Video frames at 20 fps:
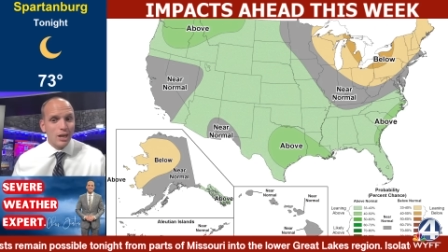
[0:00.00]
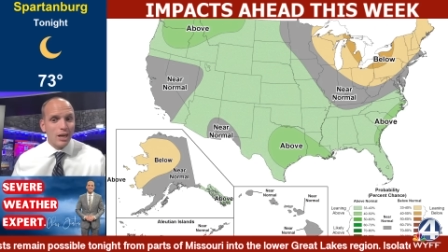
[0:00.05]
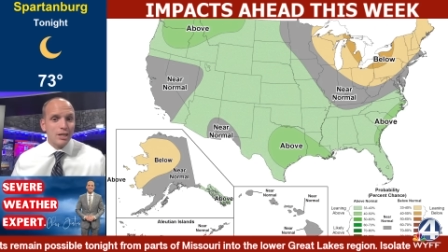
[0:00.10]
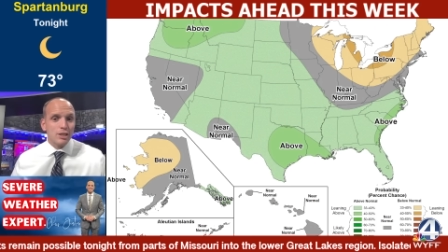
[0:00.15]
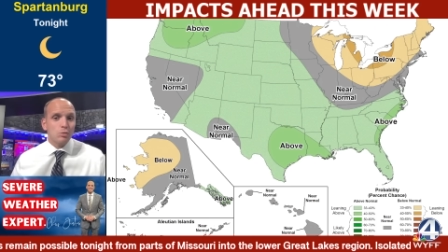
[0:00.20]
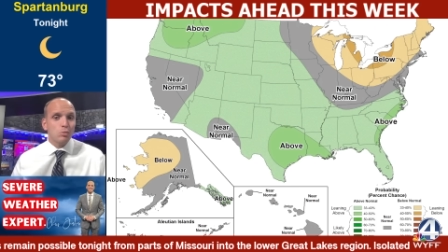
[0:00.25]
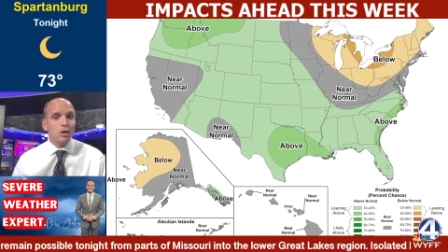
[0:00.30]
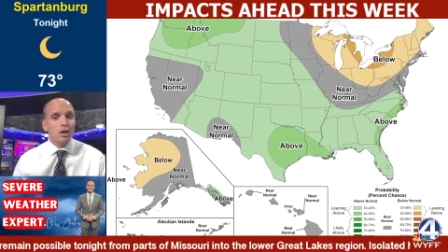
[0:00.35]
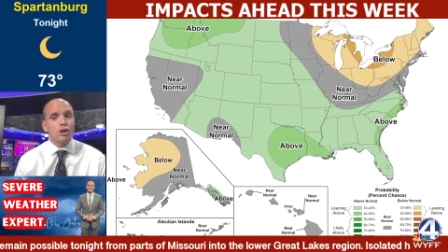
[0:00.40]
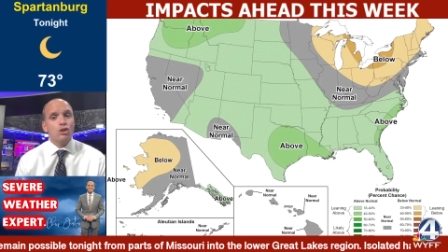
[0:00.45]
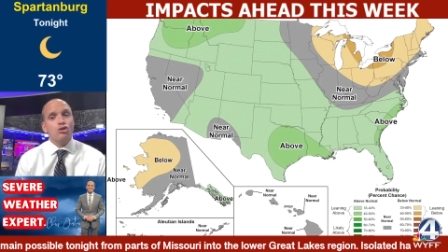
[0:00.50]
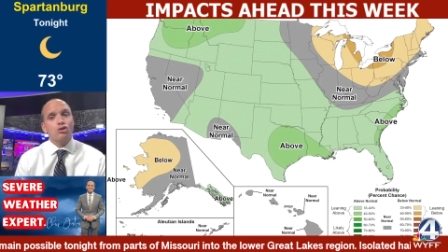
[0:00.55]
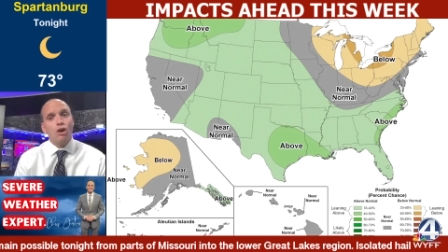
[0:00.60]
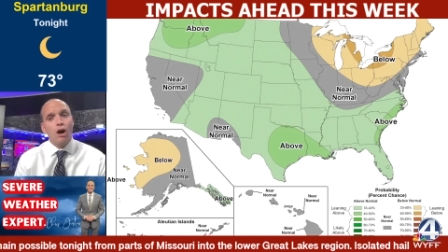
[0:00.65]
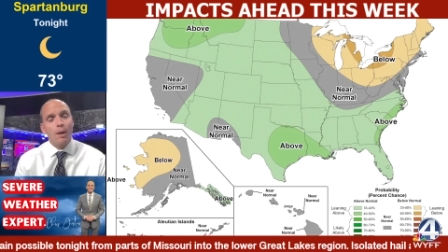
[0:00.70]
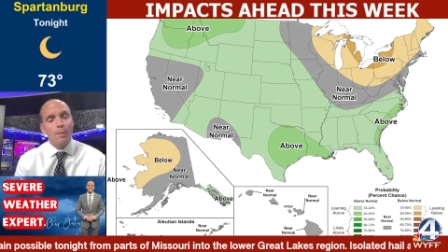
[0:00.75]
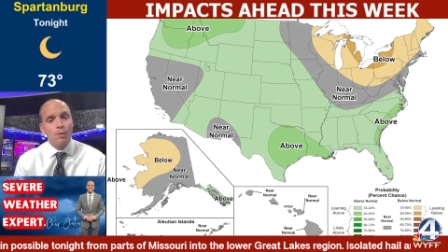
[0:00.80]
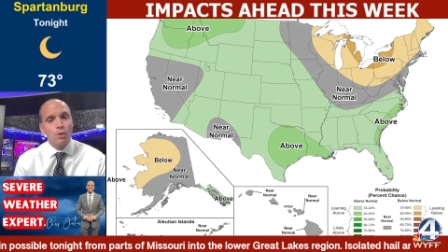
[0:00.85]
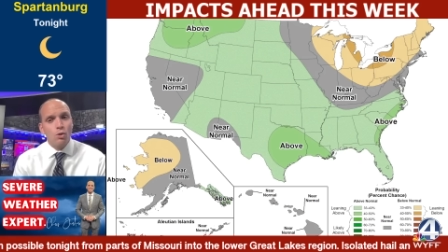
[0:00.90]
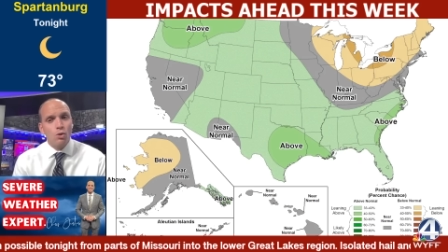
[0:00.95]
has some kind of
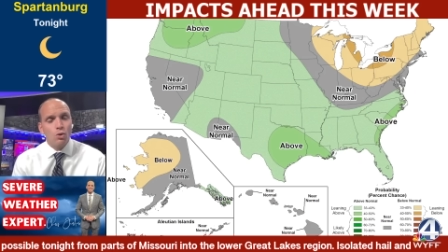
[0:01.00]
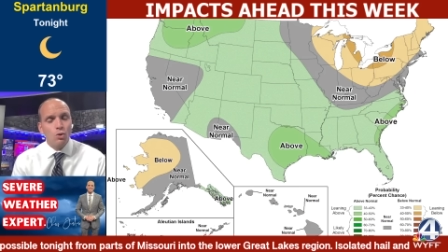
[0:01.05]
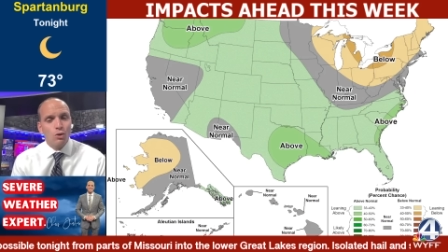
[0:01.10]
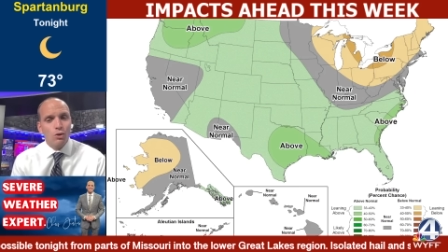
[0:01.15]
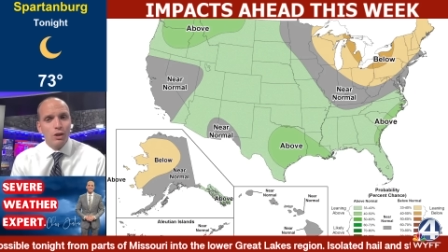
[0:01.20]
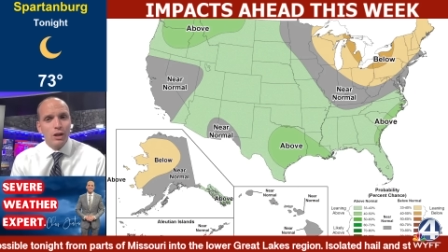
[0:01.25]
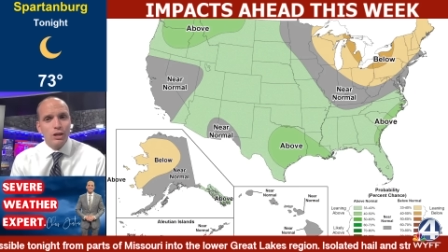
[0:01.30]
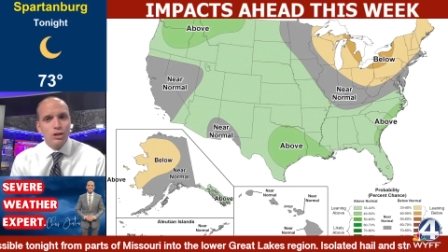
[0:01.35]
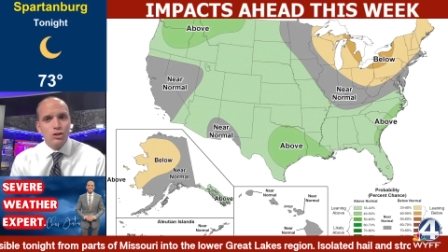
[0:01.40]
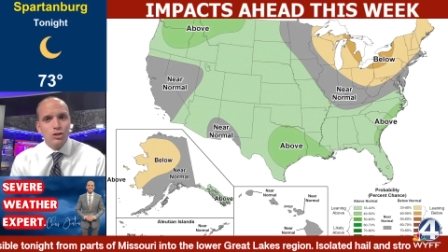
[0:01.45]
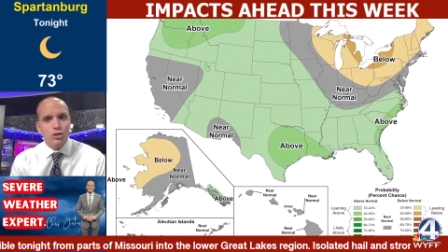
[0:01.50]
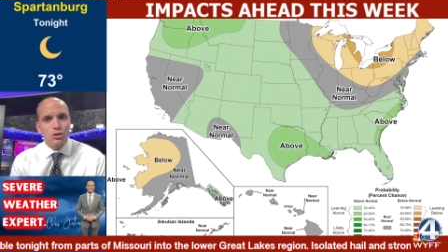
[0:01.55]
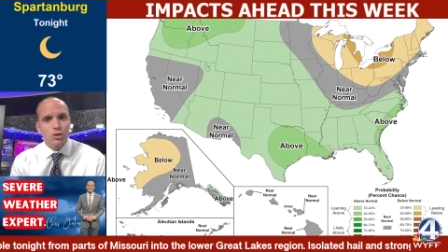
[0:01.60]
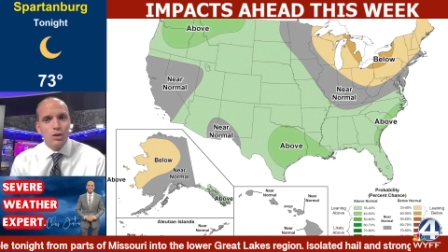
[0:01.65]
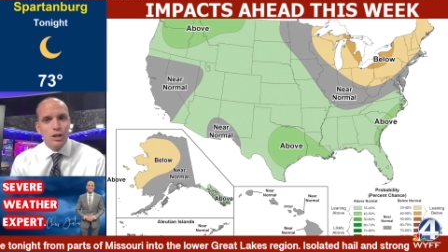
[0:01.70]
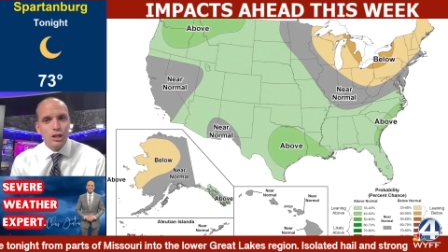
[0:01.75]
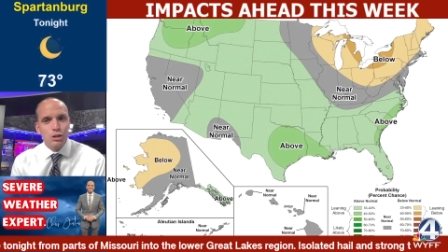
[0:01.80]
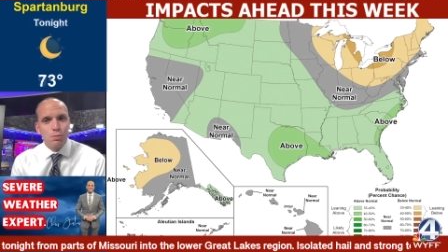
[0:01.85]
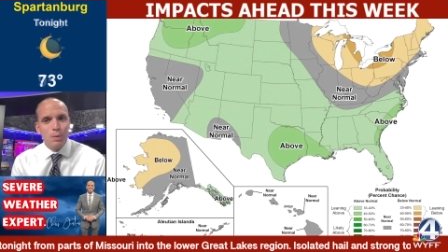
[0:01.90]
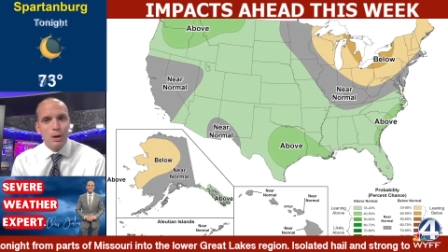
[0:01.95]
tropical correlation to
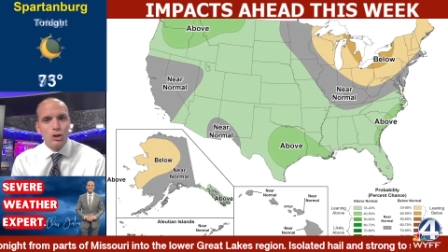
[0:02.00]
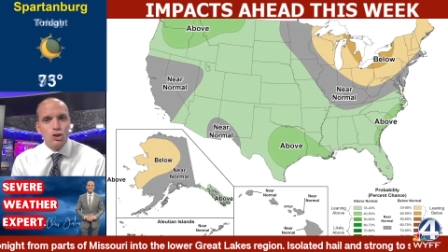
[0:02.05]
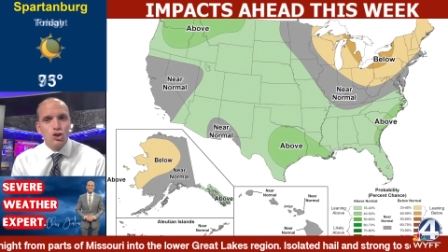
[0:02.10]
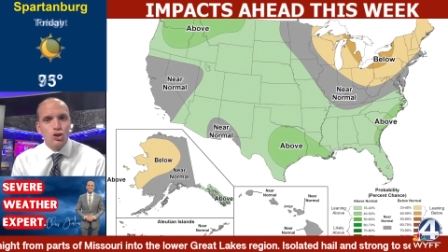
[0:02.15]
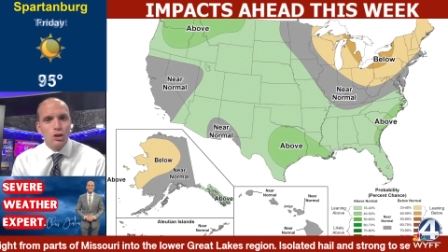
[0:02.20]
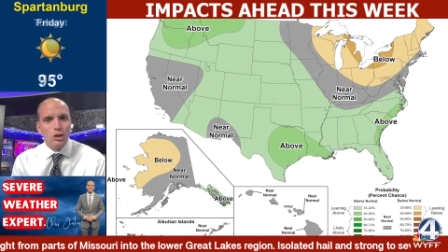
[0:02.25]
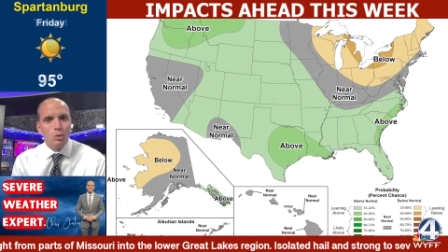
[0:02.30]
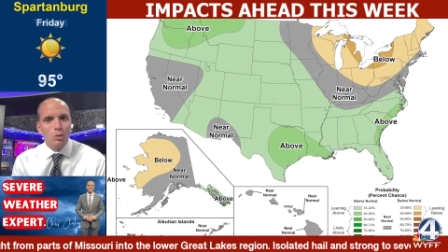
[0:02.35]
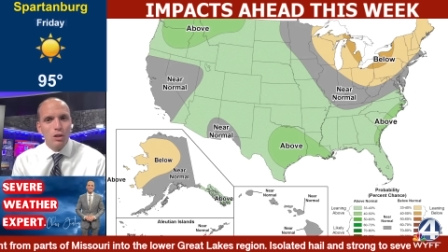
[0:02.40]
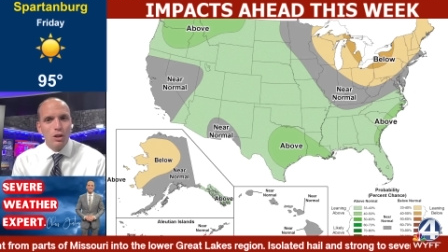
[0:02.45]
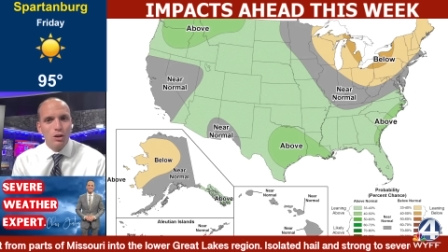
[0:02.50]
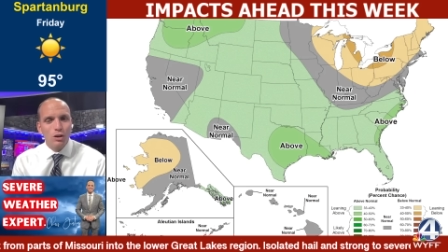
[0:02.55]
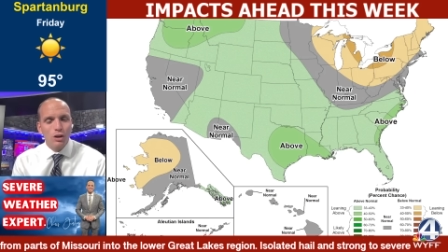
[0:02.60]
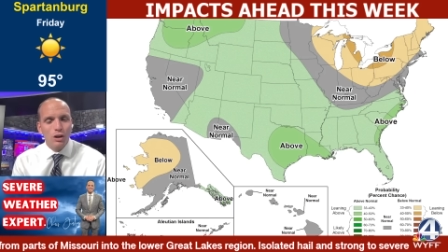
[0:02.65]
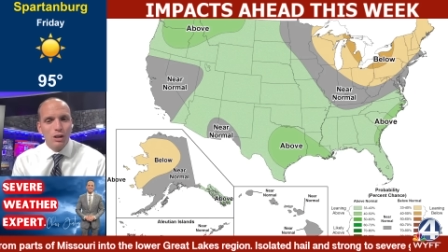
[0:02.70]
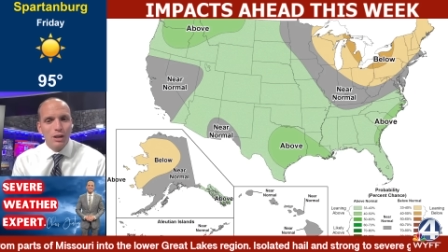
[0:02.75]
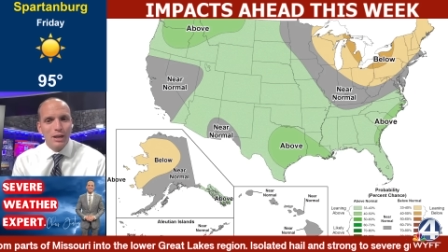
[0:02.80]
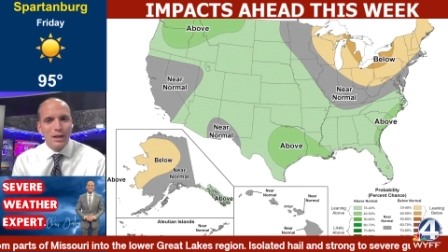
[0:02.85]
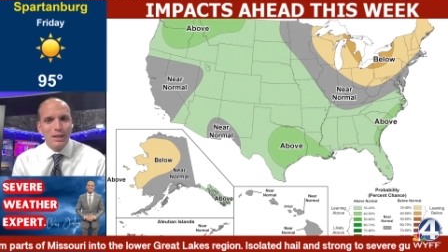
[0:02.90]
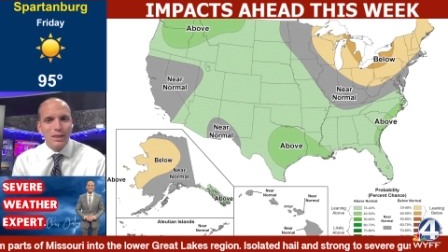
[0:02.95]
it, especially with a
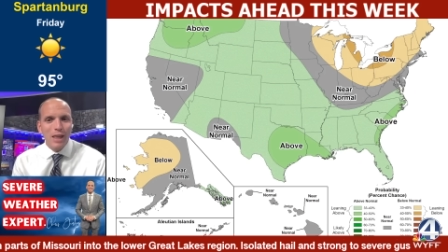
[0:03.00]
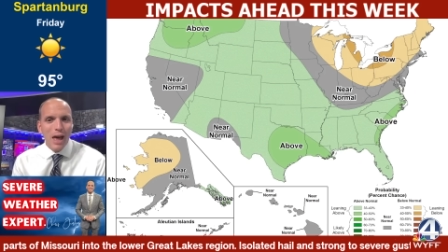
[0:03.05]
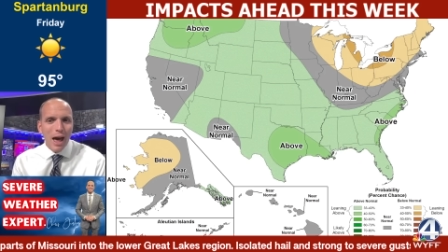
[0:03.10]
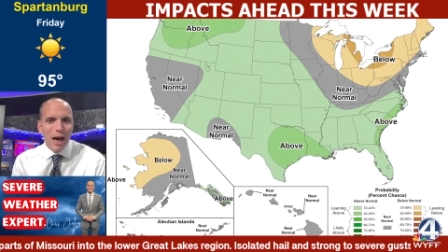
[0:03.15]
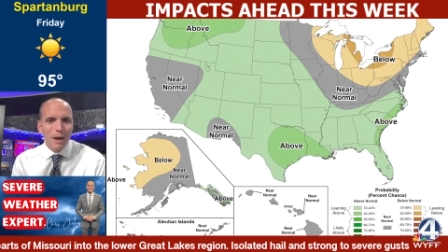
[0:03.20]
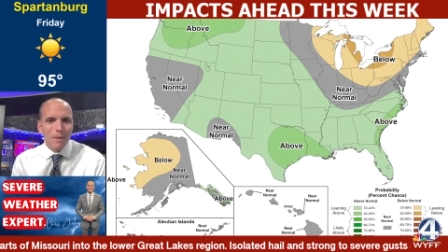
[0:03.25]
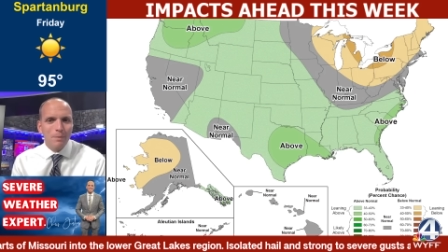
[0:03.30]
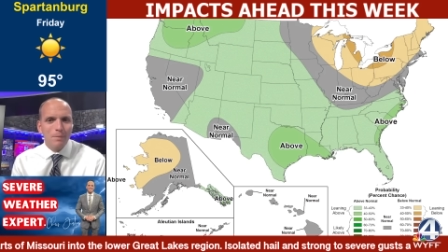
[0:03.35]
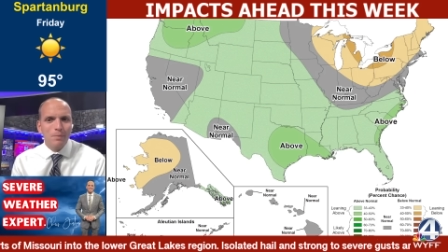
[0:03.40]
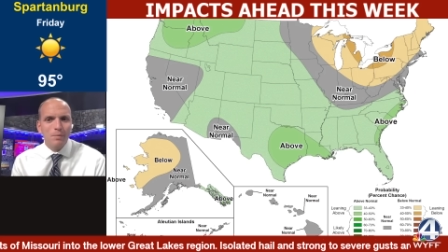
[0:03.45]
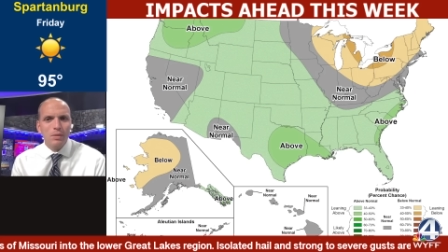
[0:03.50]
look like that.